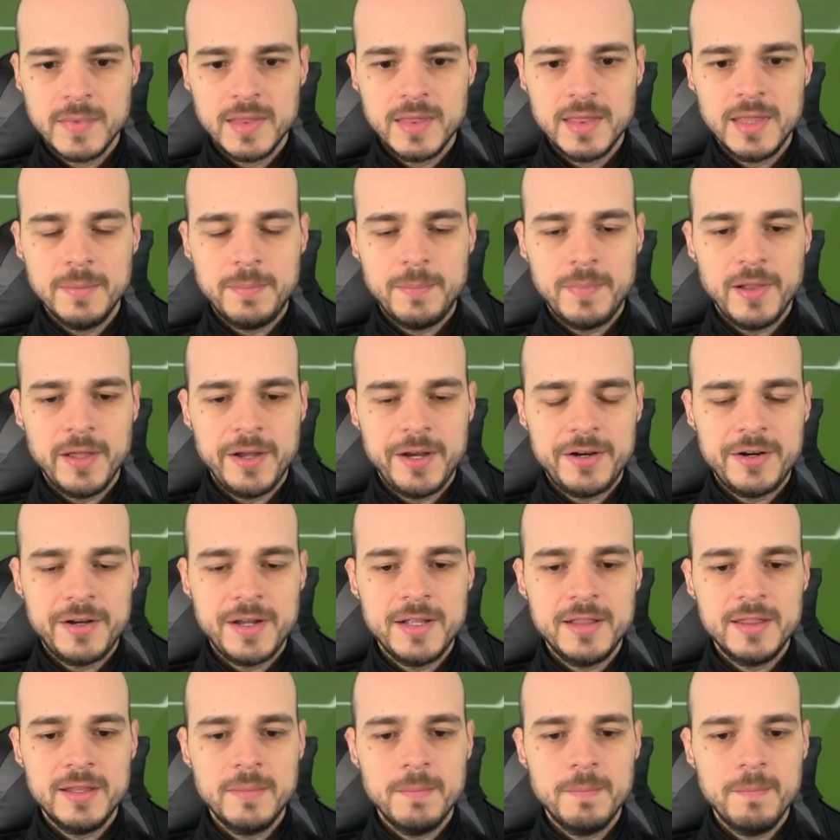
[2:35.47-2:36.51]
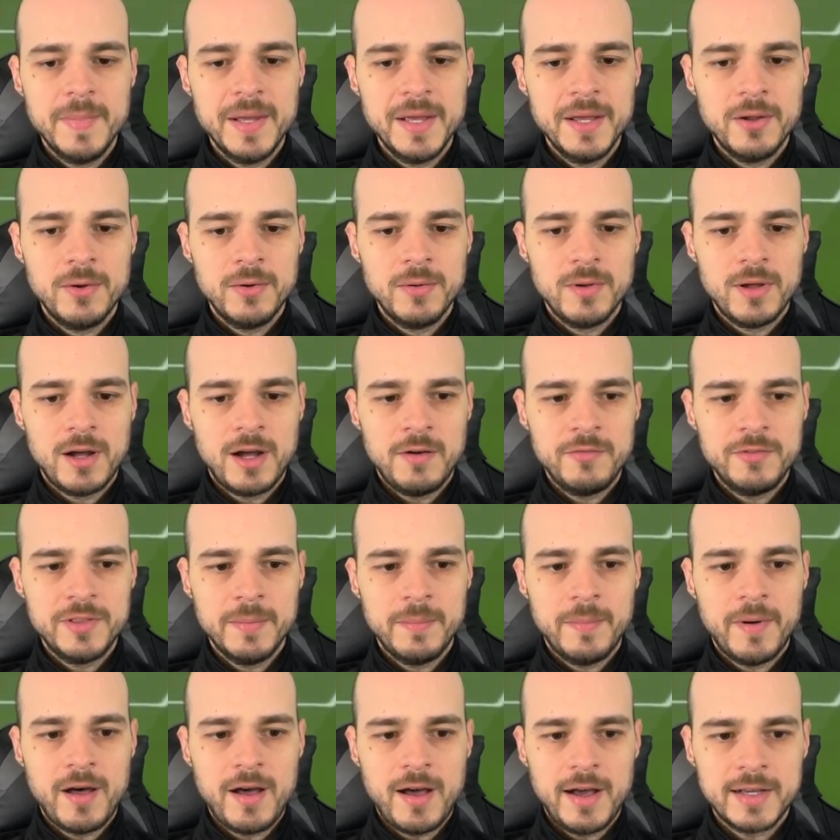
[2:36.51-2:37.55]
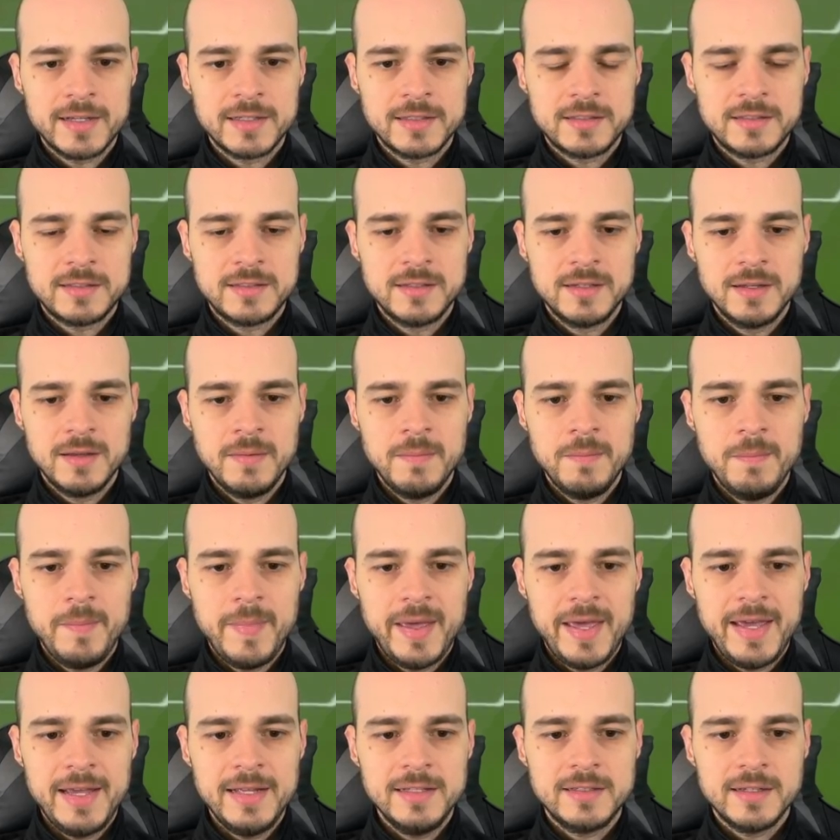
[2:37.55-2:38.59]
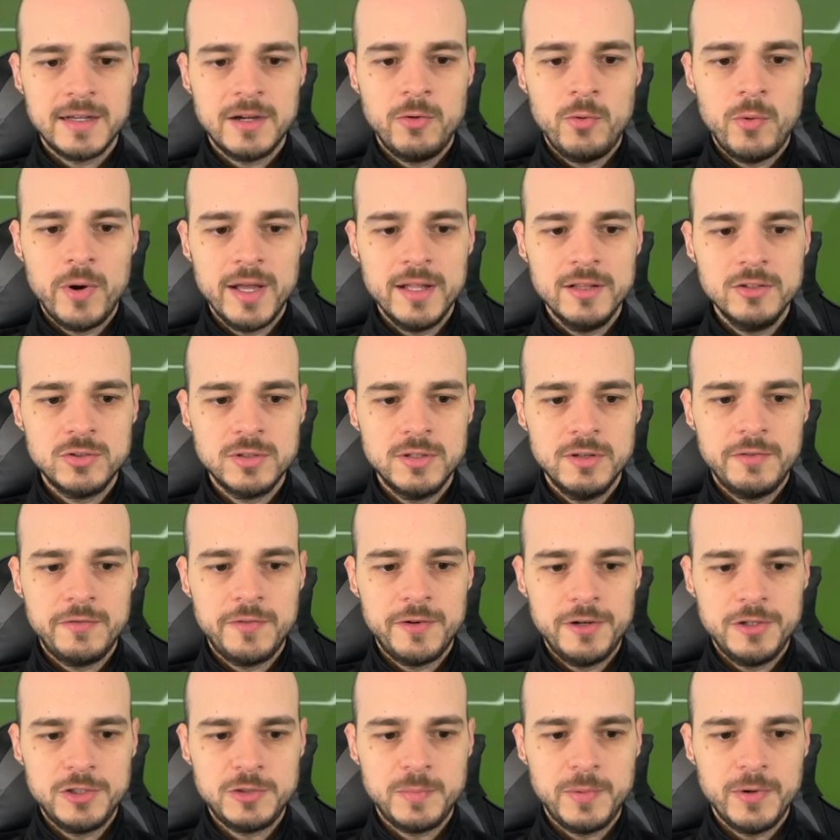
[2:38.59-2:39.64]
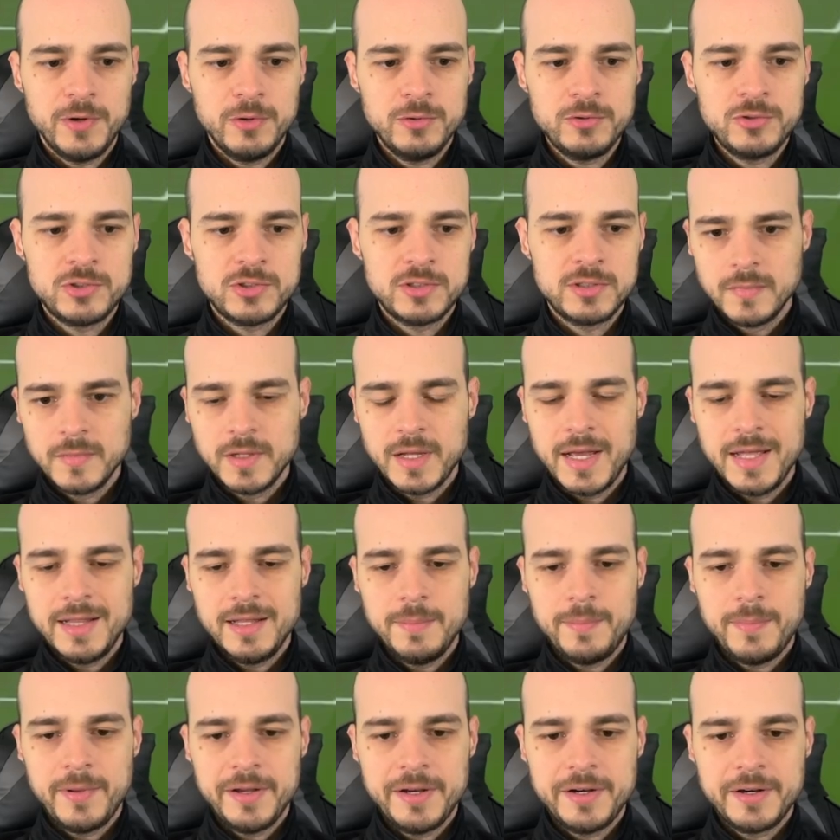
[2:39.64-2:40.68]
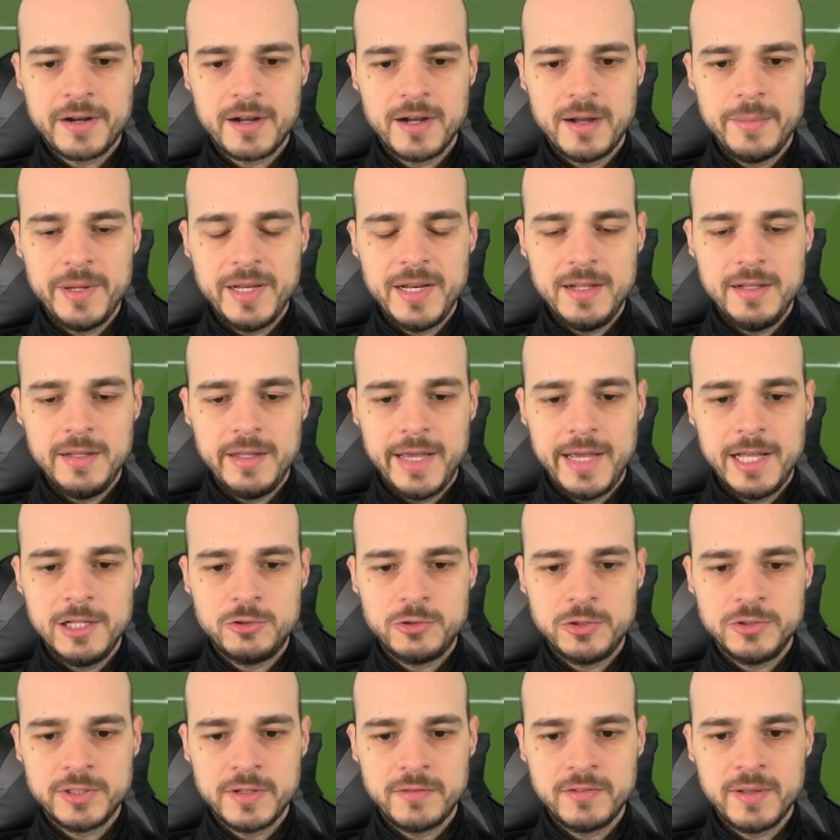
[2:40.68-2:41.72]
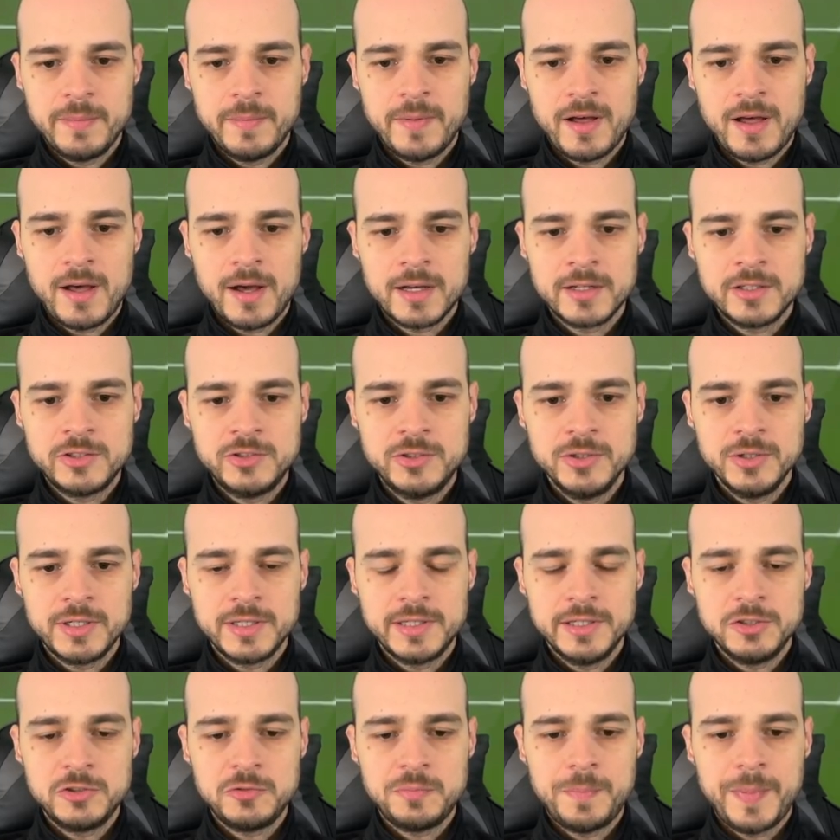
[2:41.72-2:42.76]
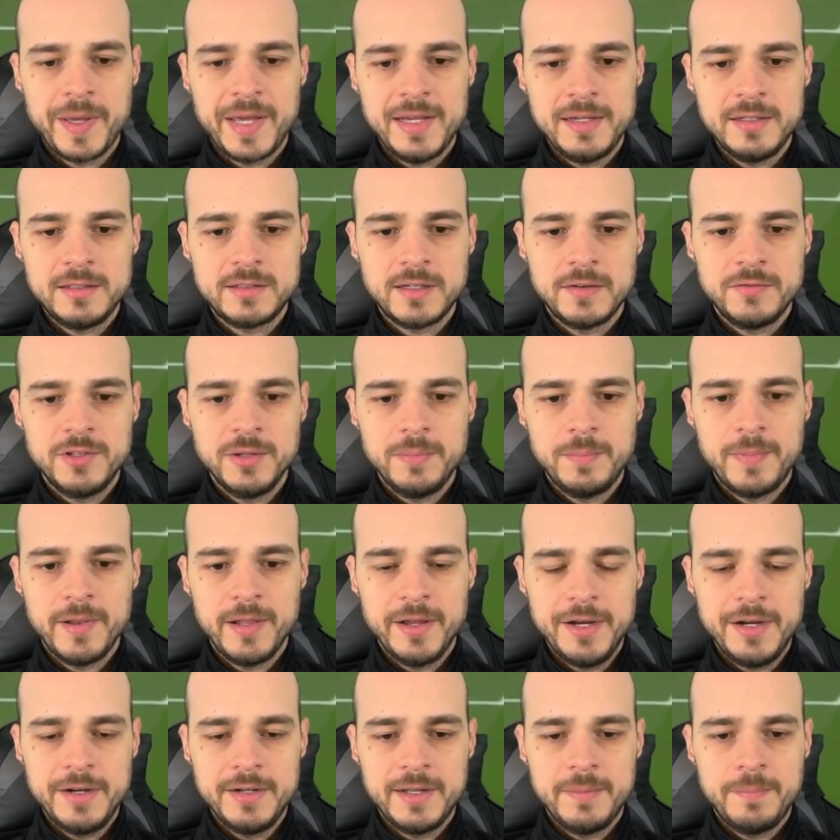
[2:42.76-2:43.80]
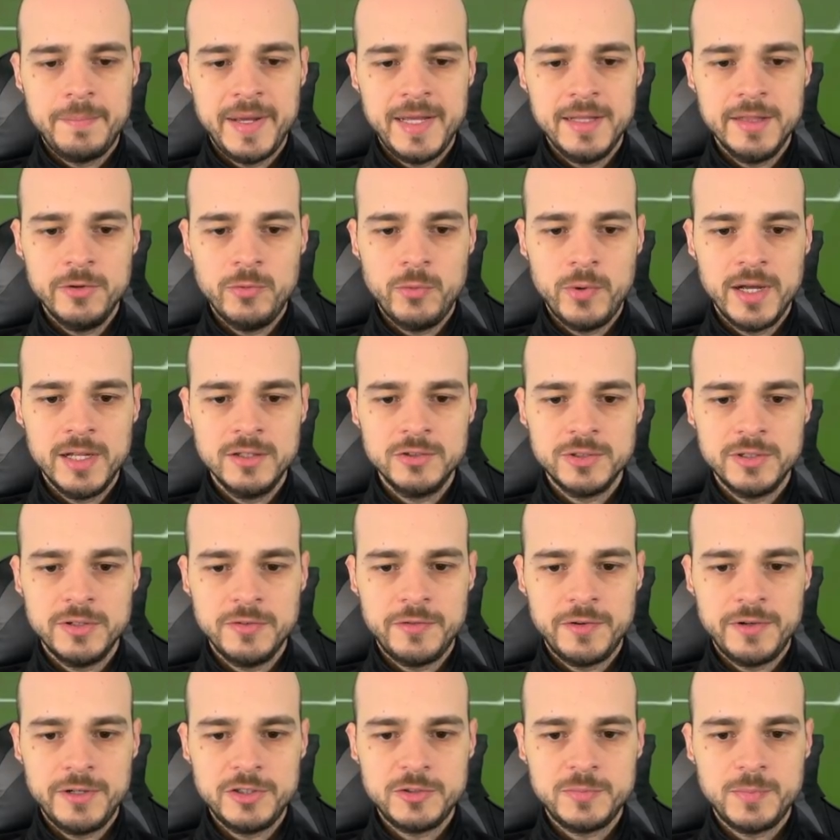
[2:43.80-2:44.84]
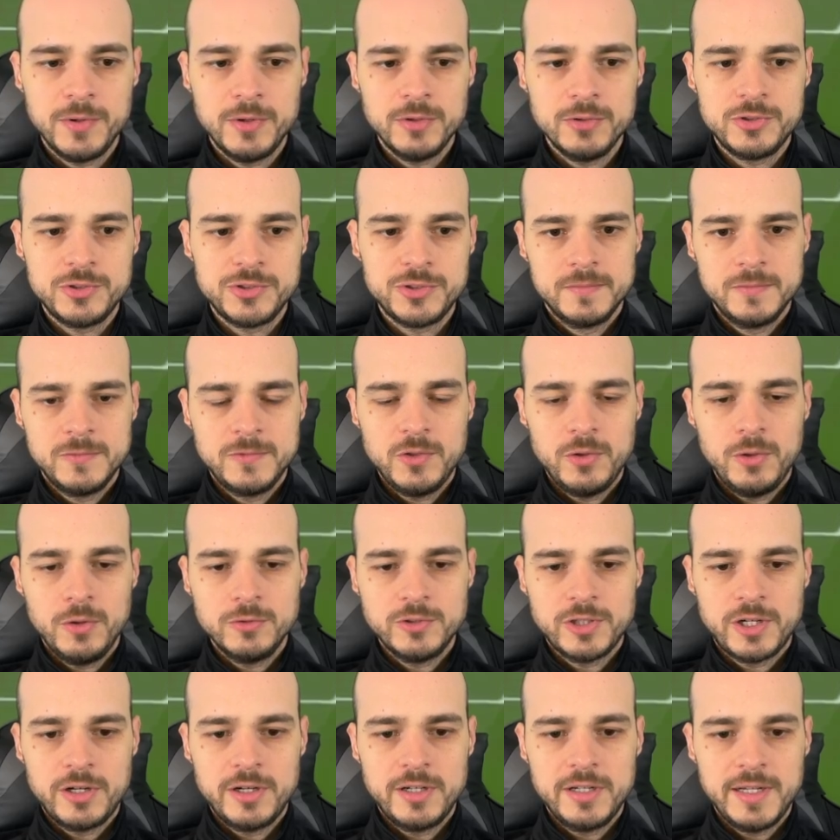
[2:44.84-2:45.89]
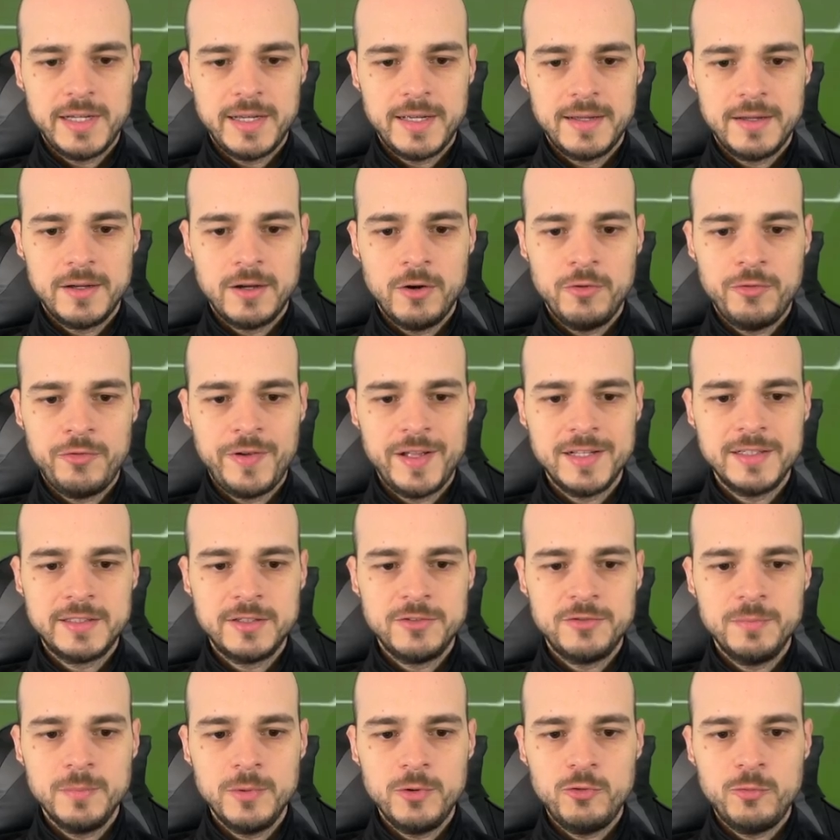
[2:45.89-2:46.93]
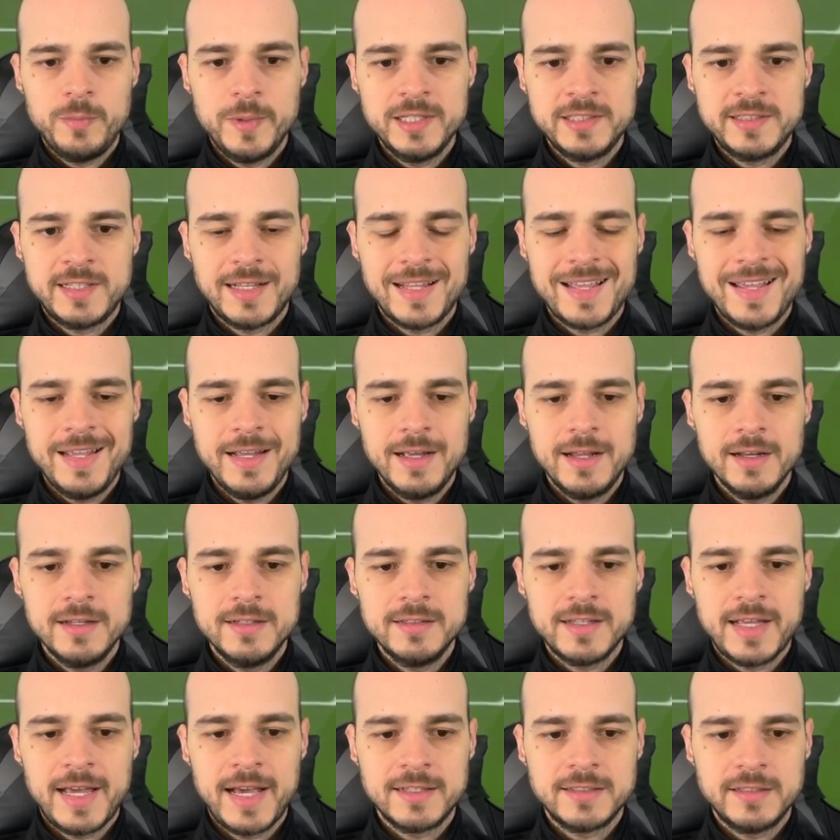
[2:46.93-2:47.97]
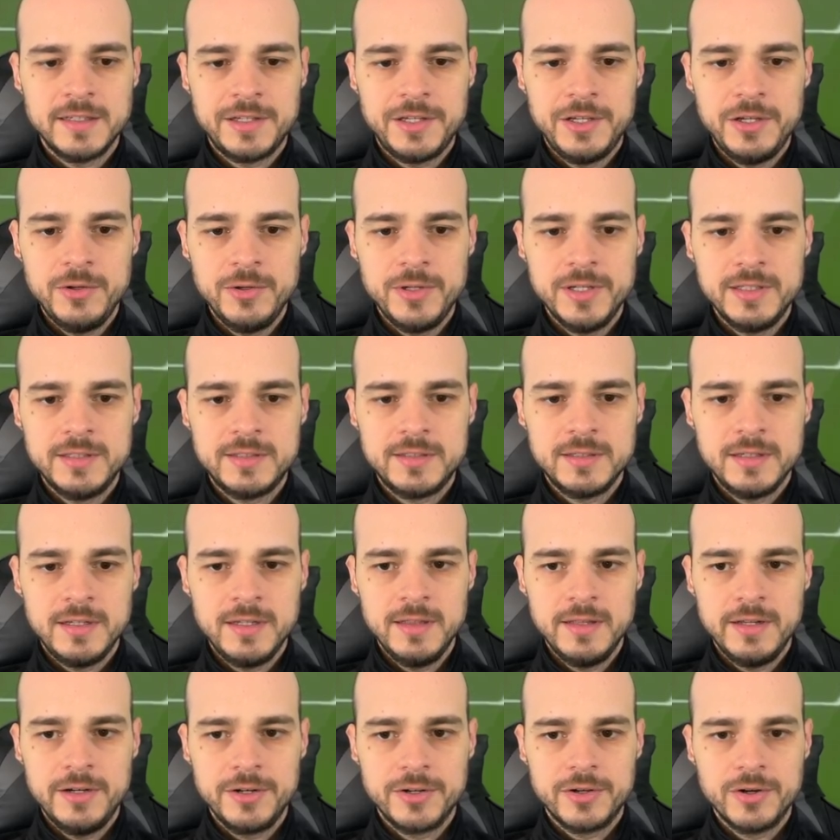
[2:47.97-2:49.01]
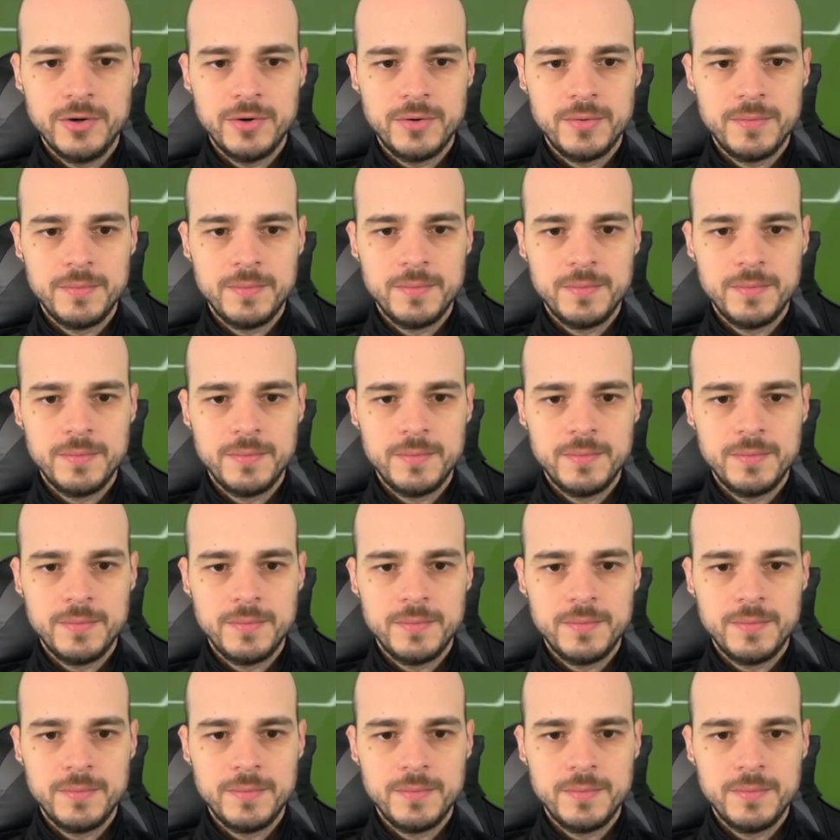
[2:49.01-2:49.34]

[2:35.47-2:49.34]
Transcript: The player in the middle of the box made a run to the first post, and the player coming in the entrance of the box took the space of the player that made the run to the first post. So those are the offensive movements that England executed in their goal.